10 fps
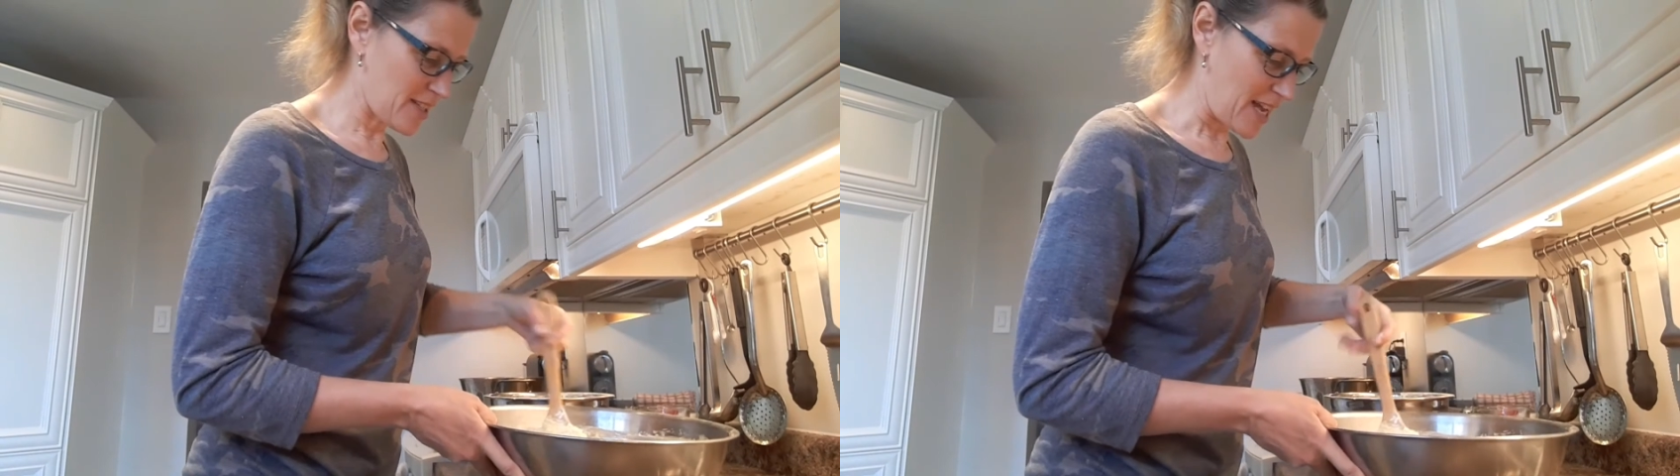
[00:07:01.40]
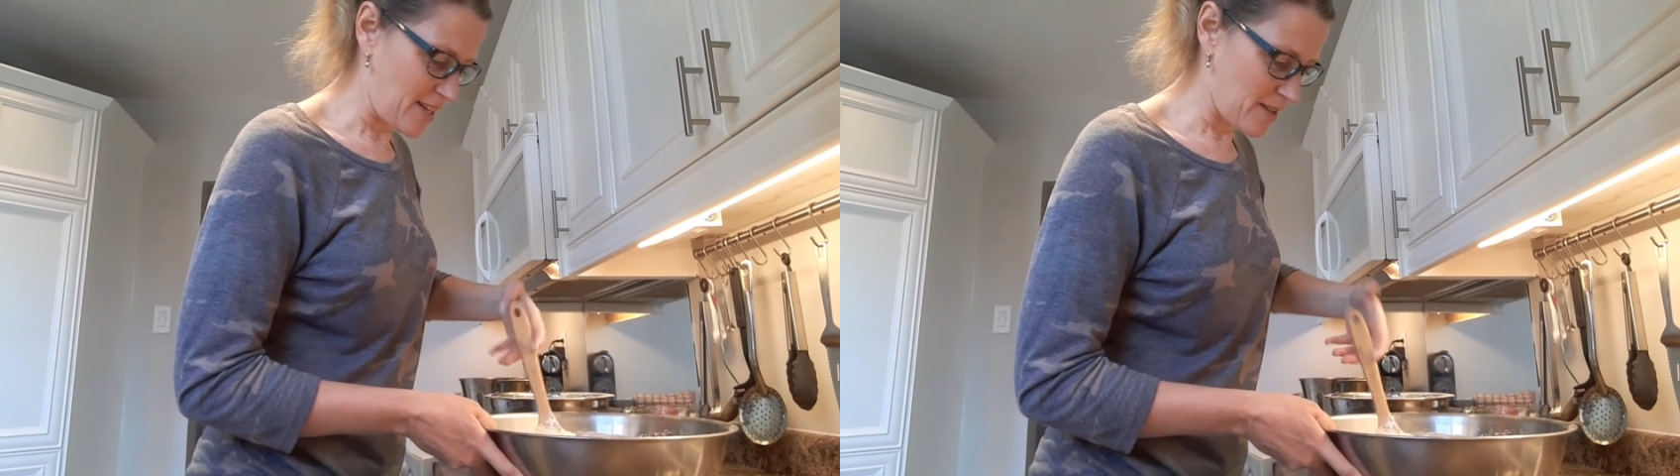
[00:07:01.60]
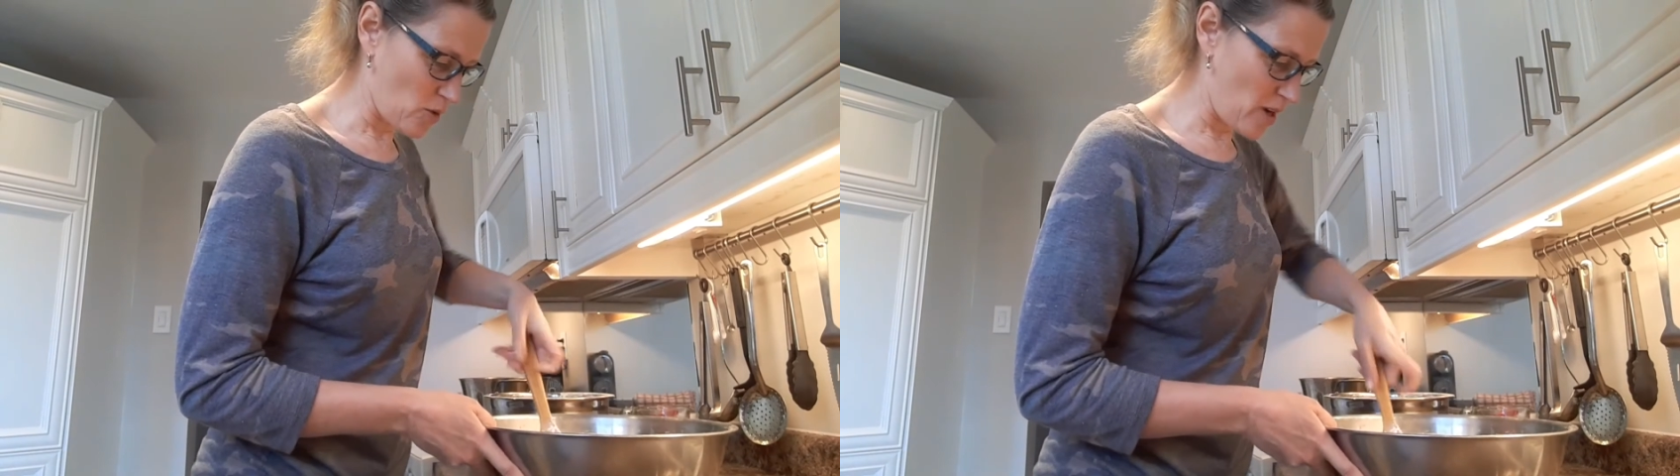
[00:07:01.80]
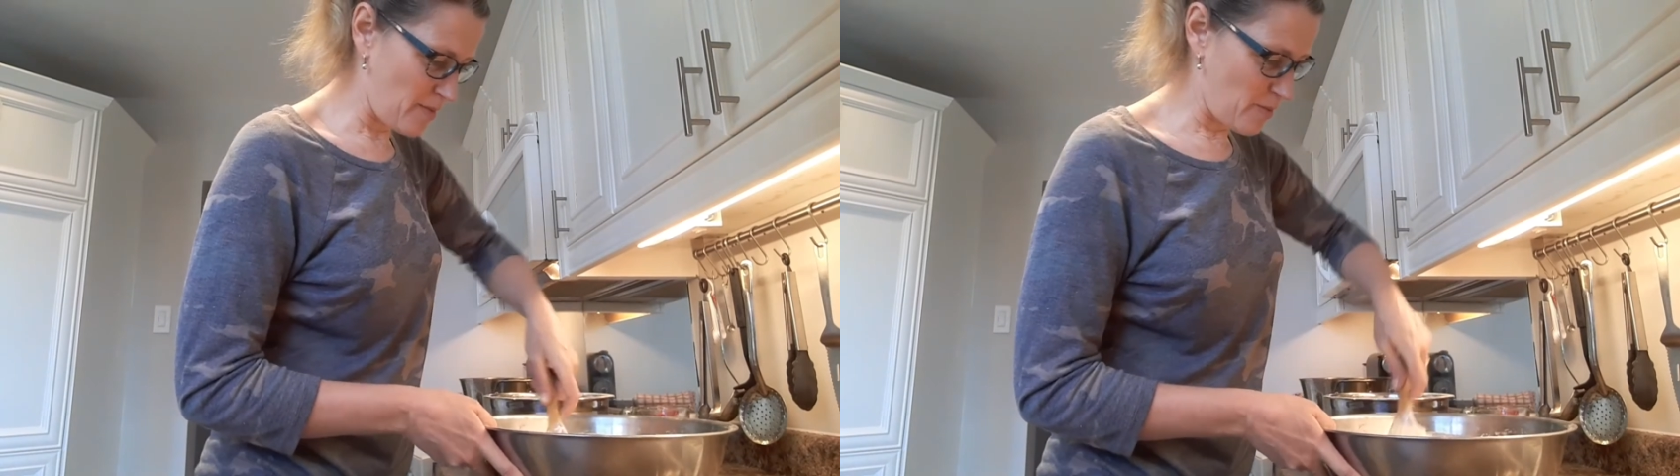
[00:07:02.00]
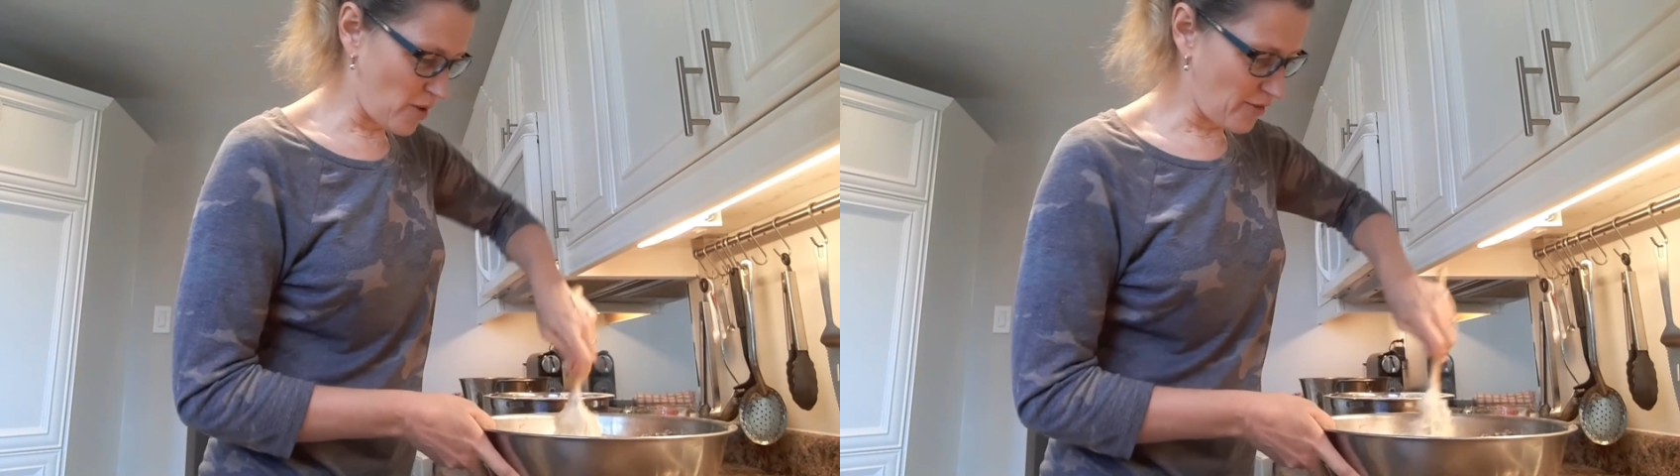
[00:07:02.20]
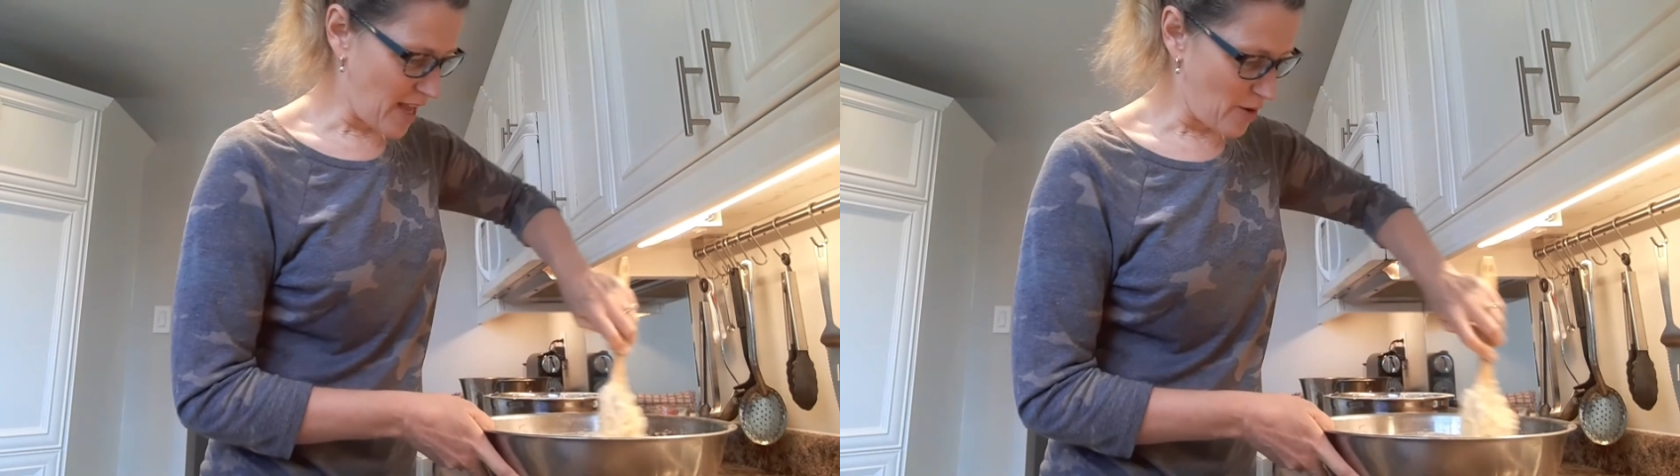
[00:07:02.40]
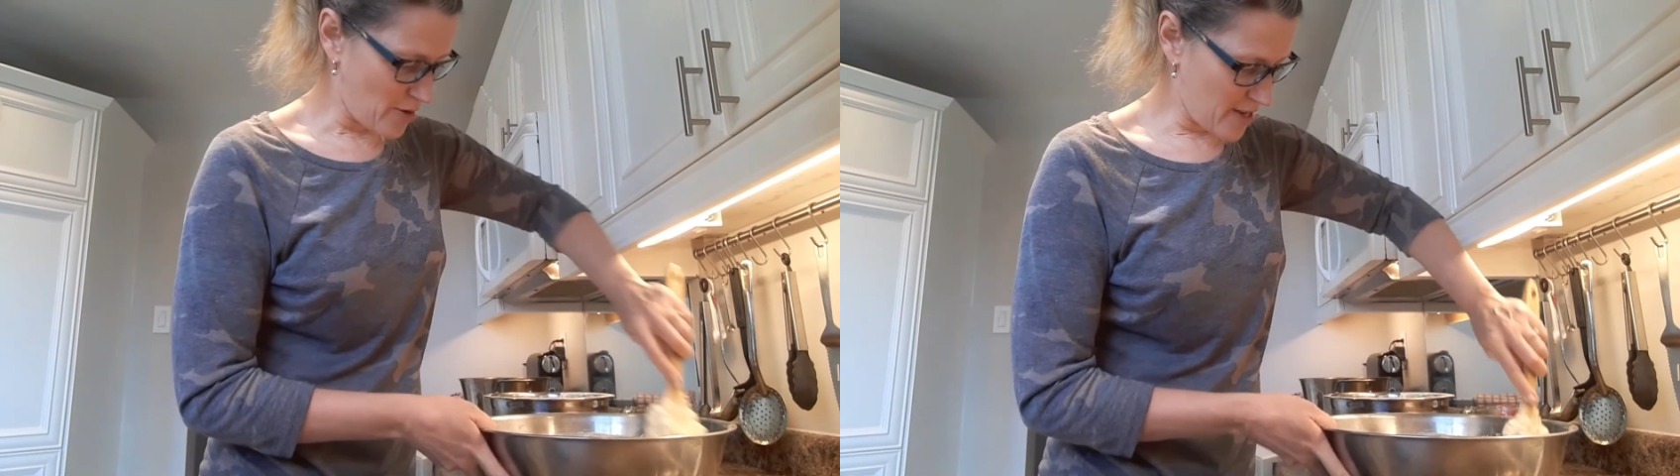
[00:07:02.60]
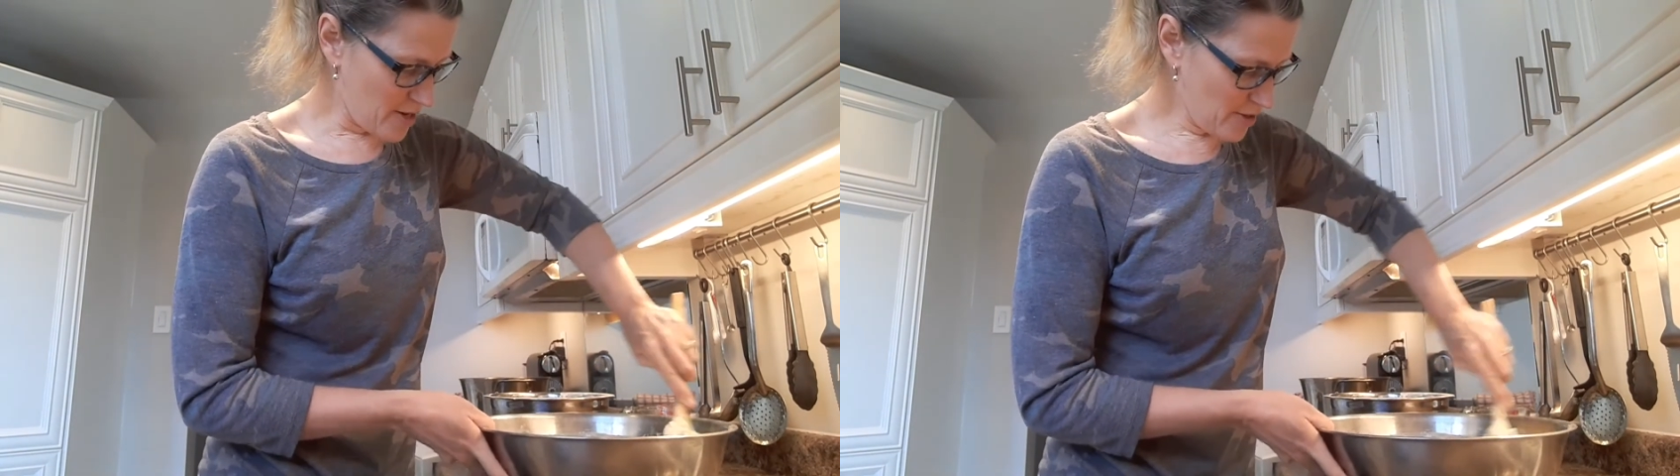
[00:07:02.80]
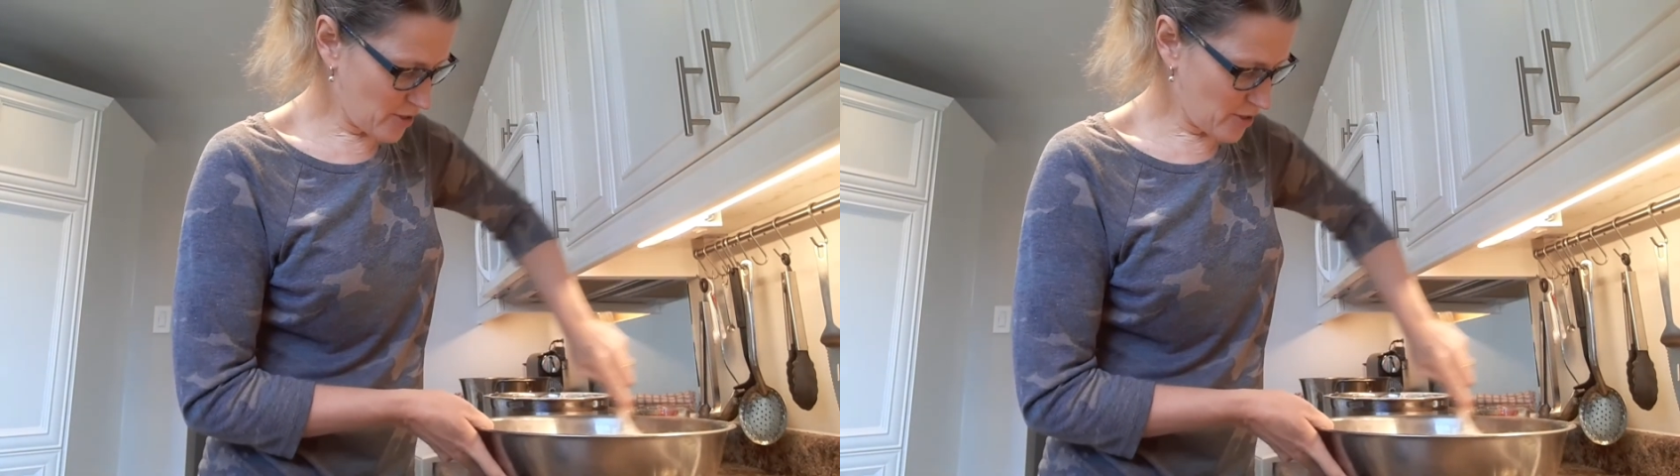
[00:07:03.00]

added quite a bit more flour there,